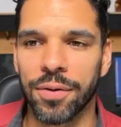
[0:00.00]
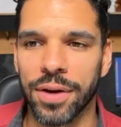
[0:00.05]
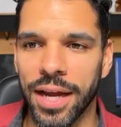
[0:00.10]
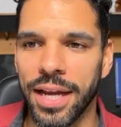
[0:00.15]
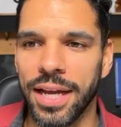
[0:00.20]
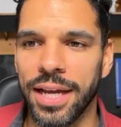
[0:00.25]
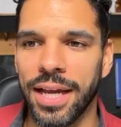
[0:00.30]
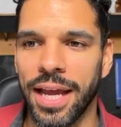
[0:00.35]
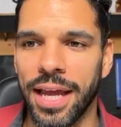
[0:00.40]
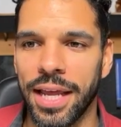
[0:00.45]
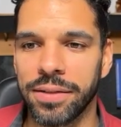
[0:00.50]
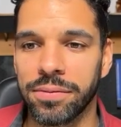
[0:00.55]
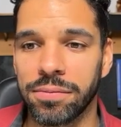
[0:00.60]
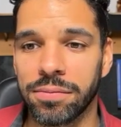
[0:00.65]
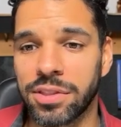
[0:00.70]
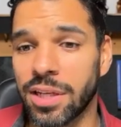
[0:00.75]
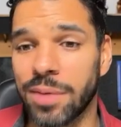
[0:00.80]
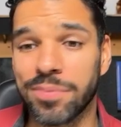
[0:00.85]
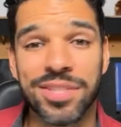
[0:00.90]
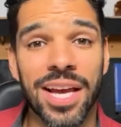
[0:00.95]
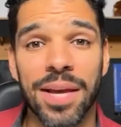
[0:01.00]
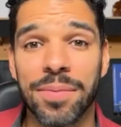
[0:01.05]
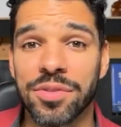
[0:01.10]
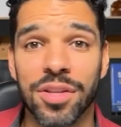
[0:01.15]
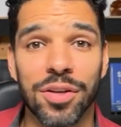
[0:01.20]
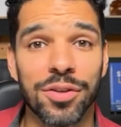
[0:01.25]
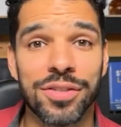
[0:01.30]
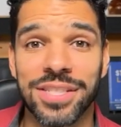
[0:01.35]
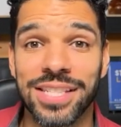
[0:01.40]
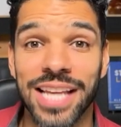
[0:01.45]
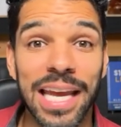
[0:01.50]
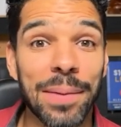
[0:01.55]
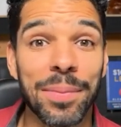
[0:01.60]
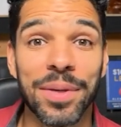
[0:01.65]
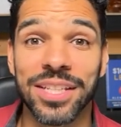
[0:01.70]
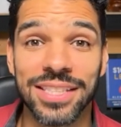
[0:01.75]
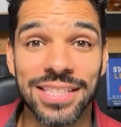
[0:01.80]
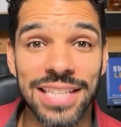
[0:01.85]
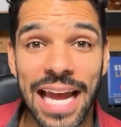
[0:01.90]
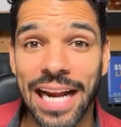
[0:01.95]
Right. And sometimes those same
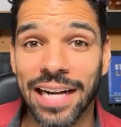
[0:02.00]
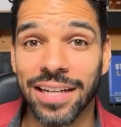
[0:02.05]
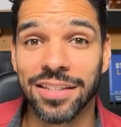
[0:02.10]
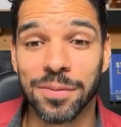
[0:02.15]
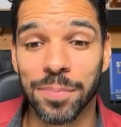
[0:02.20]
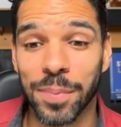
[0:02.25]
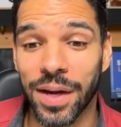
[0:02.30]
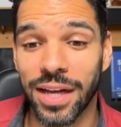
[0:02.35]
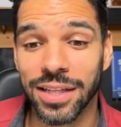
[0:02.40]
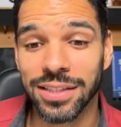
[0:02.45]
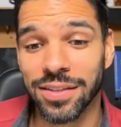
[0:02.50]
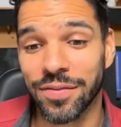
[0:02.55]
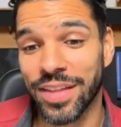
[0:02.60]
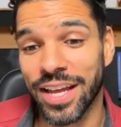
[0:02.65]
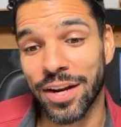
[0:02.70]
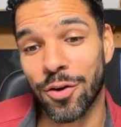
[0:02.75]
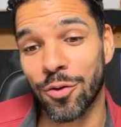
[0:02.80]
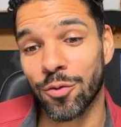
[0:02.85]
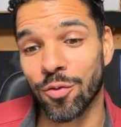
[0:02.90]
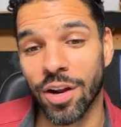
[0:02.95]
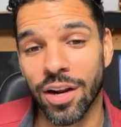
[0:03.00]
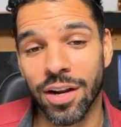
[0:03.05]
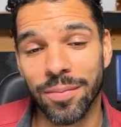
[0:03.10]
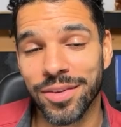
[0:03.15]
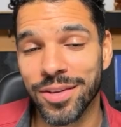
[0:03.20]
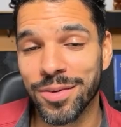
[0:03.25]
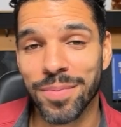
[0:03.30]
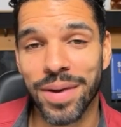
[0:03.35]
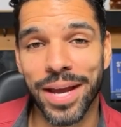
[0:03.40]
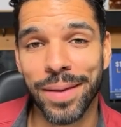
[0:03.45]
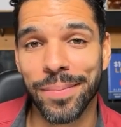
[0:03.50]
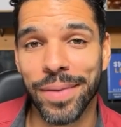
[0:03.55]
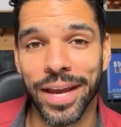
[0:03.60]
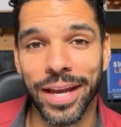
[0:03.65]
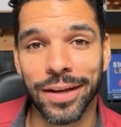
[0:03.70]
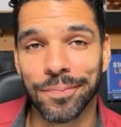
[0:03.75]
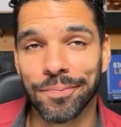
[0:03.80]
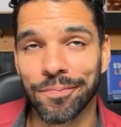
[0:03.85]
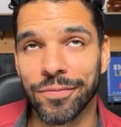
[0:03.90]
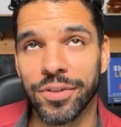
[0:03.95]
exact spots, if they don't run them, you might
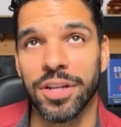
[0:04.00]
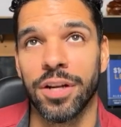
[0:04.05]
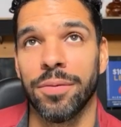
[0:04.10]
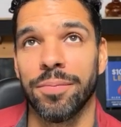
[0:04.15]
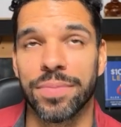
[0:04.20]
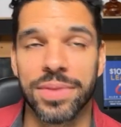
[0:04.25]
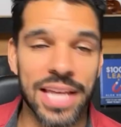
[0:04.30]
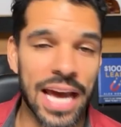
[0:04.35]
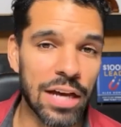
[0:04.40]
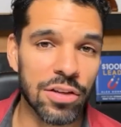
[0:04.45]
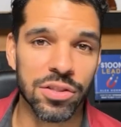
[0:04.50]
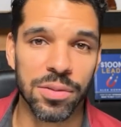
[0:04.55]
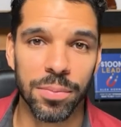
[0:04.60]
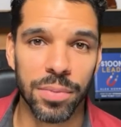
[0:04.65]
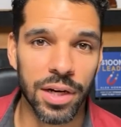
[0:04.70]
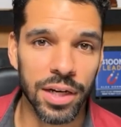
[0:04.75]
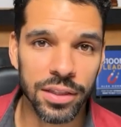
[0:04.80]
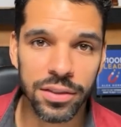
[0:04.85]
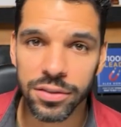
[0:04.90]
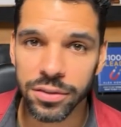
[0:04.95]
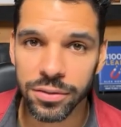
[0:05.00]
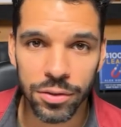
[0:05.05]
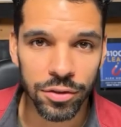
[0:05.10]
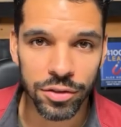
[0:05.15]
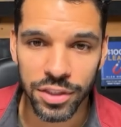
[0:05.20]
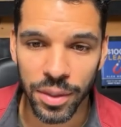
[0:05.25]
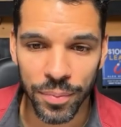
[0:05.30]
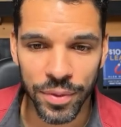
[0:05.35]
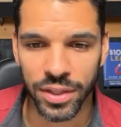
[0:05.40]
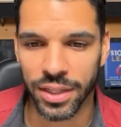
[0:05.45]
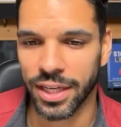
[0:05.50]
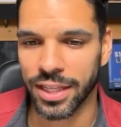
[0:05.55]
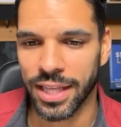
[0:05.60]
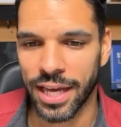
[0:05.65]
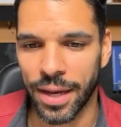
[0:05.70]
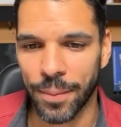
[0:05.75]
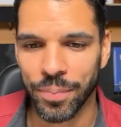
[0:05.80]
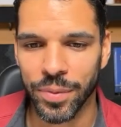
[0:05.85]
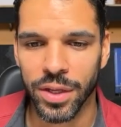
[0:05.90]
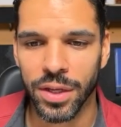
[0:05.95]
make, $1,000 or something like
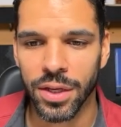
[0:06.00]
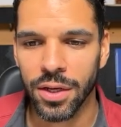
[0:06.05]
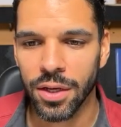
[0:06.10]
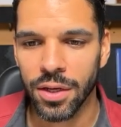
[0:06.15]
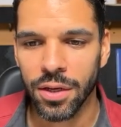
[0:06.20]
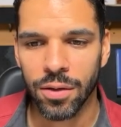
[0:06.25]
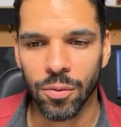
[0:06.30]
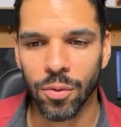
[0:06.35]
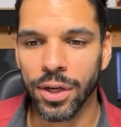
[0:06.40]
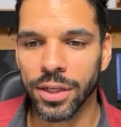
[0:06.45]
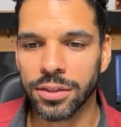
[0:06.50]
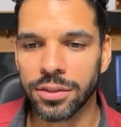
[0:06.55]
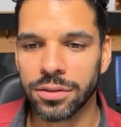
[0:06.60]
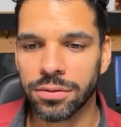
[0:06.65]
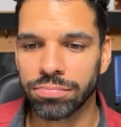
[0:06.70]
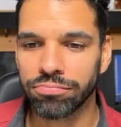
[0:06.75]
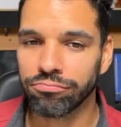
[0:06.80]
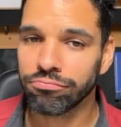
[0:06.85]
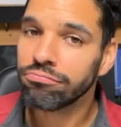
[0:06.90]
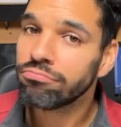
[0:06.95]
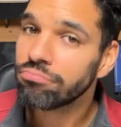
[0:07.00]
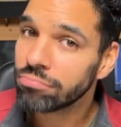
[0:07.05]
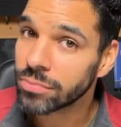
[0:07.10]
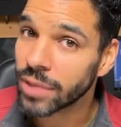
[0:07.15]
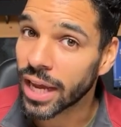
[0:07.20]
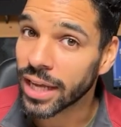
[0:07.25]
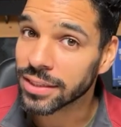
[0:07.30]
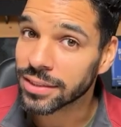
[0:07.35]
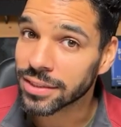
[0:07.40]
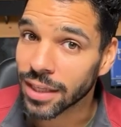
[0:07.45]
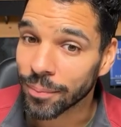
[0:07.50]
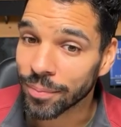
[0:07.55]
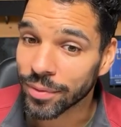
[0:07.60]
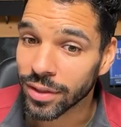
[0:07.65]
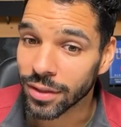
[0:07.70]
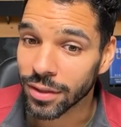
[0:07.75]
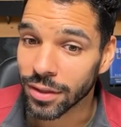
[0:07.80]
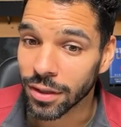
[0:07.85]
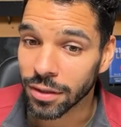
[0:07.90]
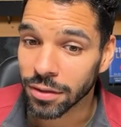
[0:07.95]
that, which not
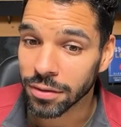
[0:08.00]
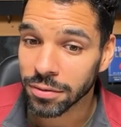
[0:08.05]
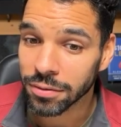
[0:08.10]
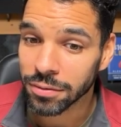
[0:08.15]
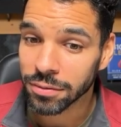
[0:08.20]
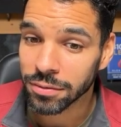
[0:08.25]
something to,